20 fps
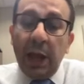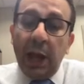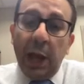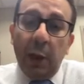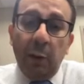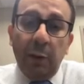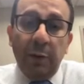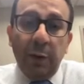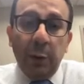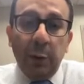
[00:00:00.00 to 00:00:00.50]

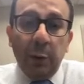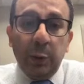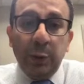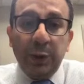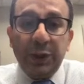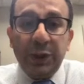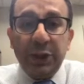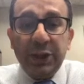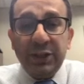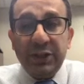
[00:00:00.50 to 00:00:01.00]
However, when we
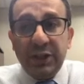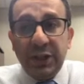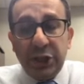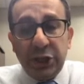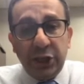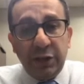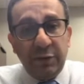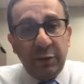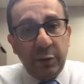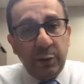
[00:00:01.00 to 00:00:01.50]

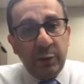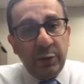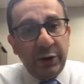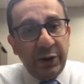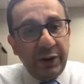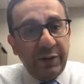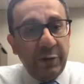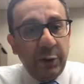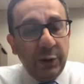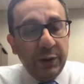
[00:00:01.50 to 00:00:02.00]
transition from
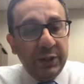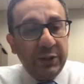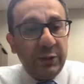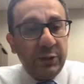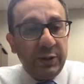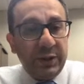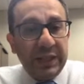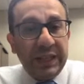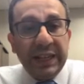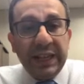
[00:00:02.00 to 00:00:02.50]
wakefulness to
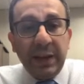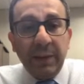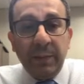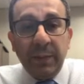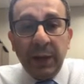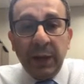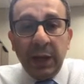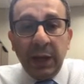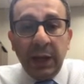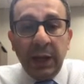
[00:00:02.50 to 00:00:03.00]
sleep,
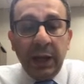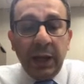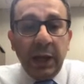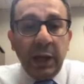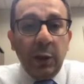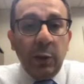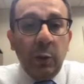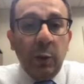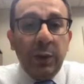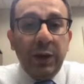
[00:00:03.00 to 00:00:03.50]

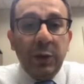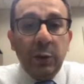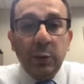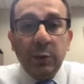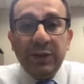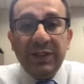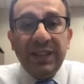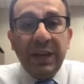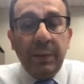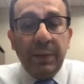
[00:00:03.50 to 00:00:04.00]
we
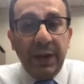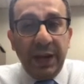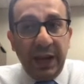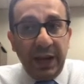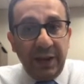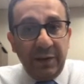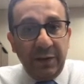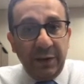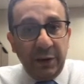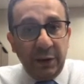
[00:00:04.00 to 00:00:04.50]
lose the
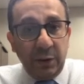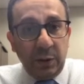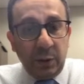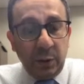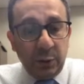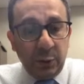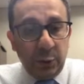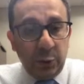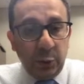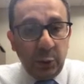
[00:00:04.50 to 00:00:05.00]
behavioral
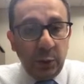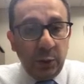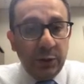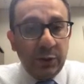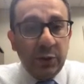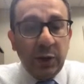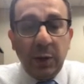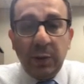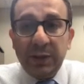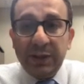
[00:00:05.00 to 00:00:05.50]
control,
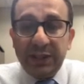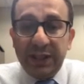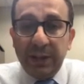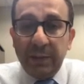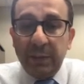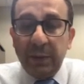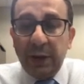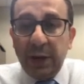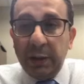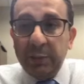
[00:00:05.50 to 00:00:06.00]
so our
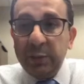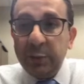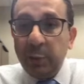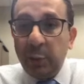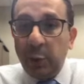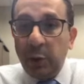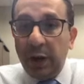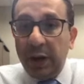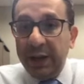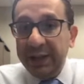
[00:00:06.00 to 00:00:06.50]
sleep becomes
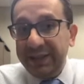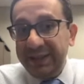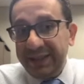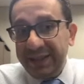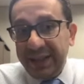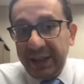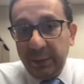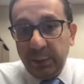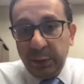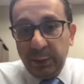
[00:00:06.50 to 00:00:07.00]
more
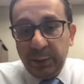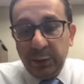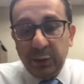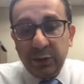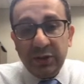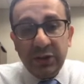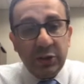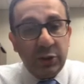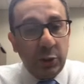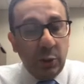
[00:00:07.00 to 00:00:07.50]
unstable
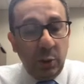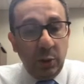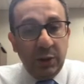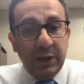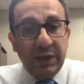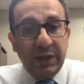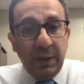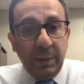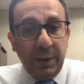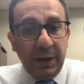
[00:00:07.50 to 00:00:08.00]
because it's
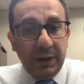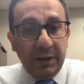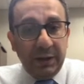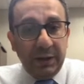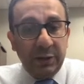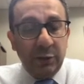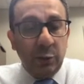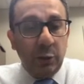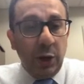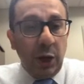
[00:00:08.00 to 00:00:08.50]
only
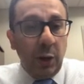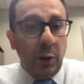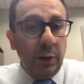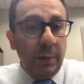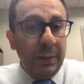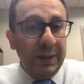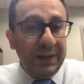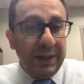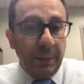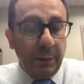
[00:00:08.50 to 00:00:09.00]
dependent on our
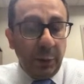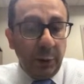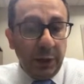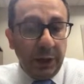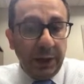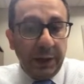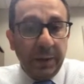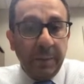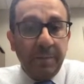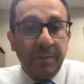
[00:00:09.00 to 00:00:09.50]

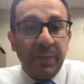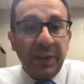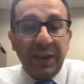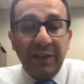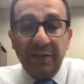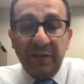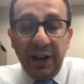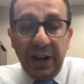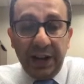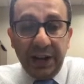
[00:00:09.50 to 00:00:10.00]
metabolic
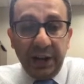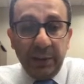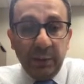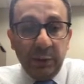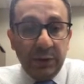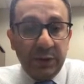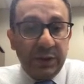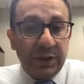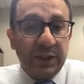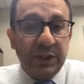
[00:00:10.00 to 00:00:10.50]

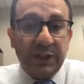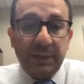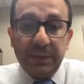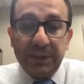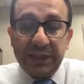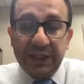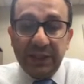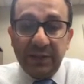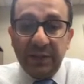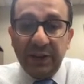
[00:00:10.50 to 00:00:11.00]
variables,
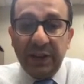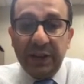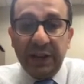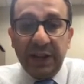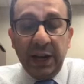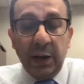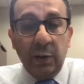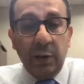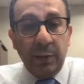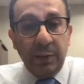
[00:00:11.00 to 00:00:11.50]

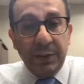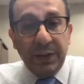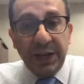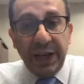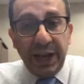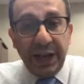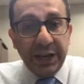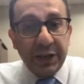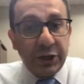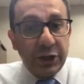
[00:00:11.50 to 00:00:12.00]
specifically our
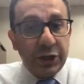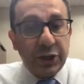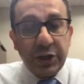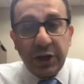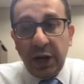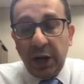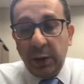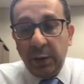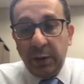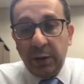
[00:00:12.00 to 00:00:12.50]
pH,
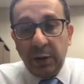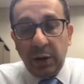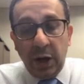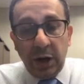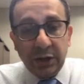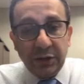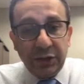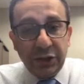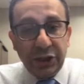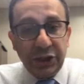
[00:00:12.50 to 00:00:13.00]
our
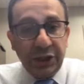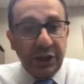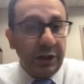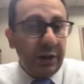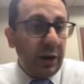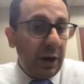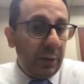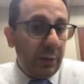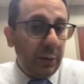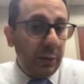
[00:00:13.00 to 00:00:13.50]
oxygen, and
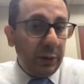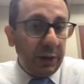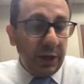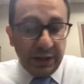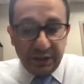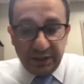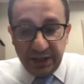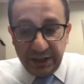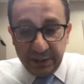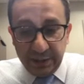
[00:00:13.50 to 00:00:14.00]
carbon
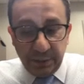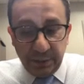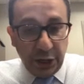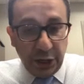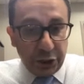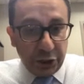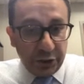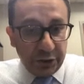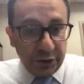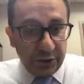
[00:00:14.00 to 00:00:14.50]
dioxide
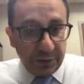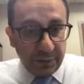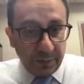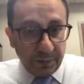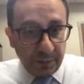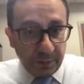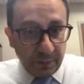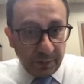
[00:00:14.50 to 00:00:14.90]
pressures.